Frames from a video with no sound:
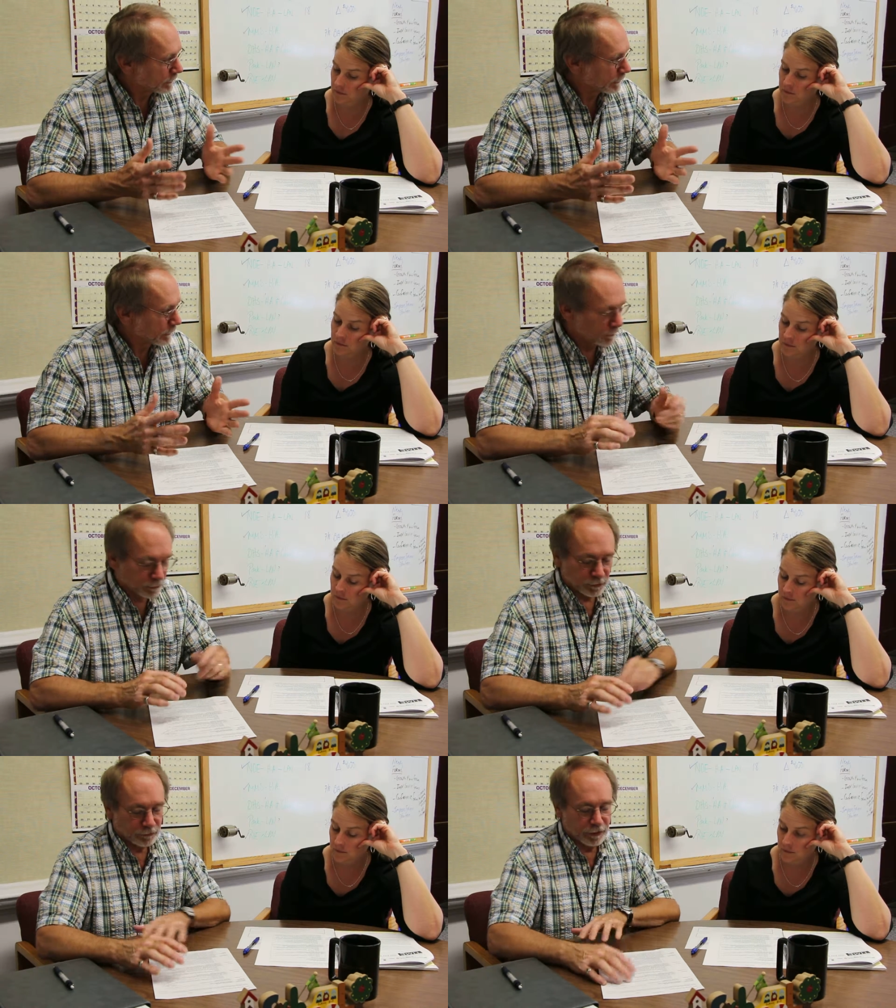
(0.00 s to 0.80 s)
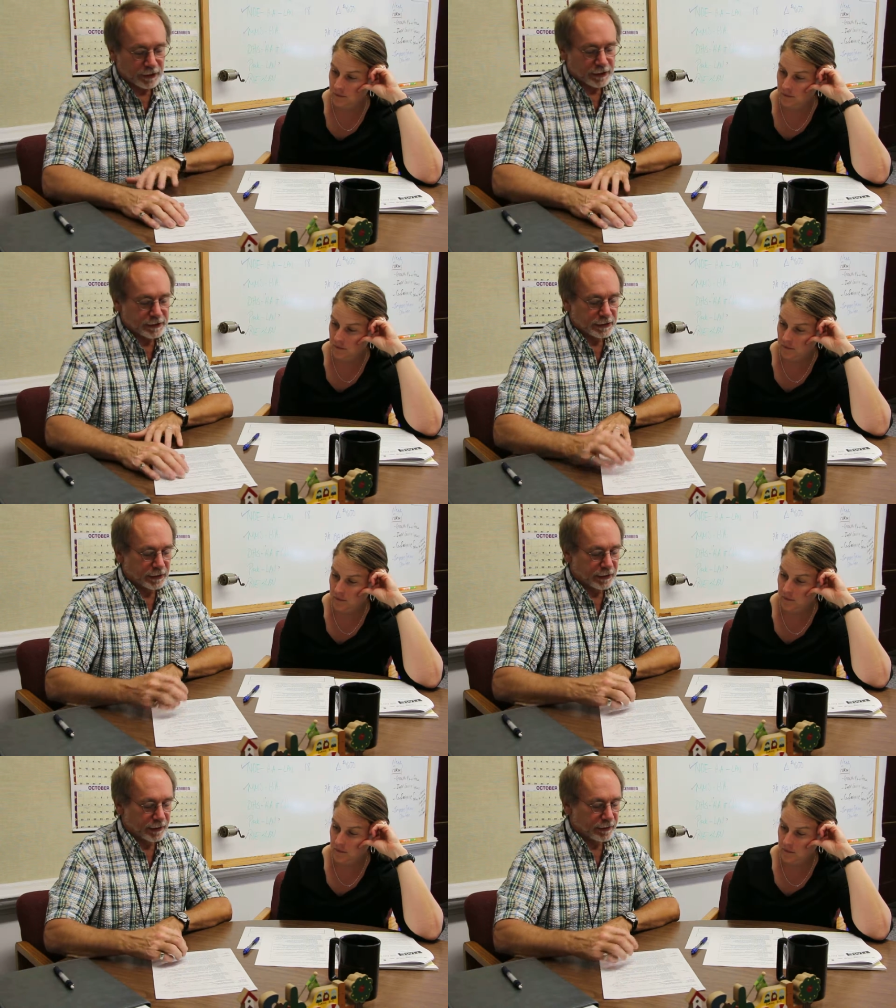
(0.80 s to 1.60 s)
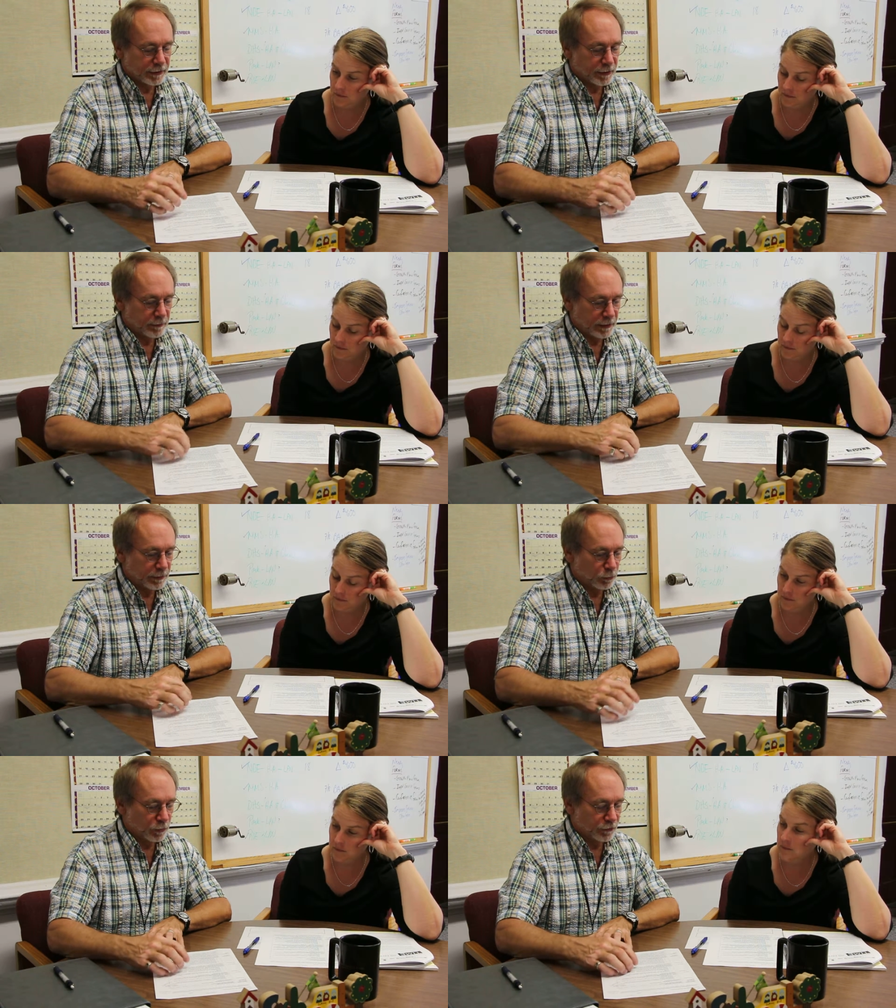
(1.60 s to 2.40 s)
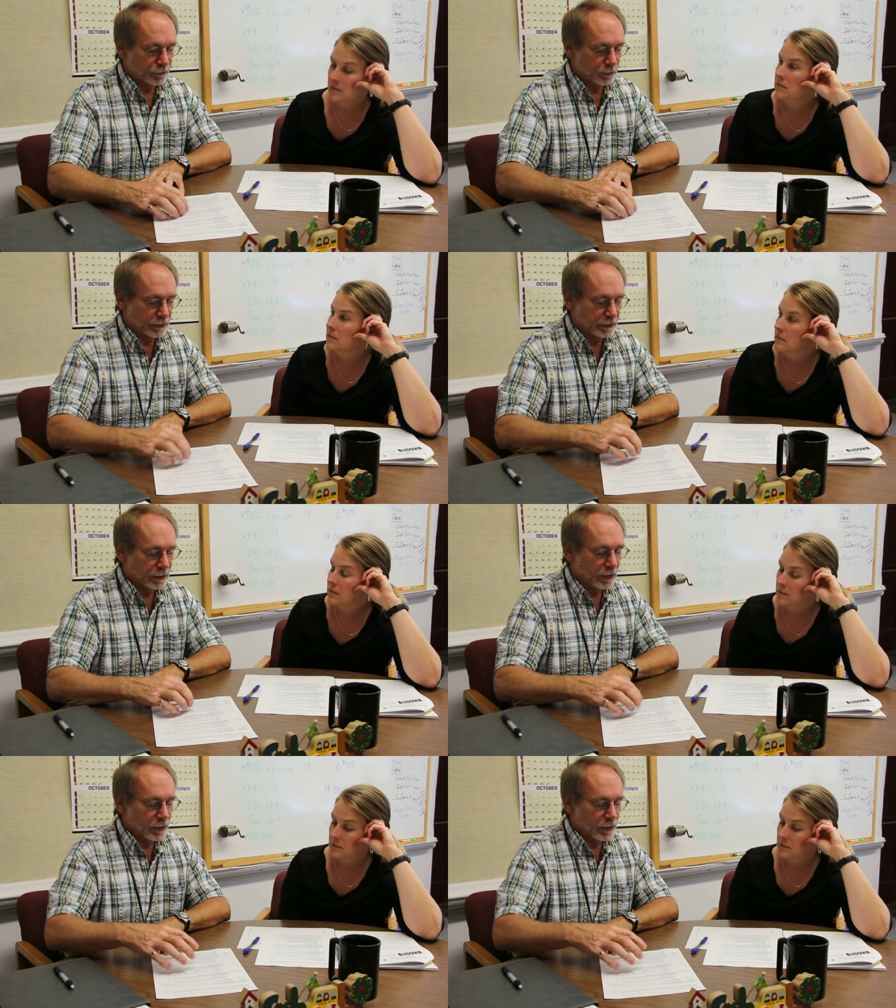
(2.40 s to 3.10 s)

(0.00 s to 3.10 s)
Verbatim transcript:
Speaker 1: mm-hmm. is a mm-hmm. great idea, and I think that maybe once we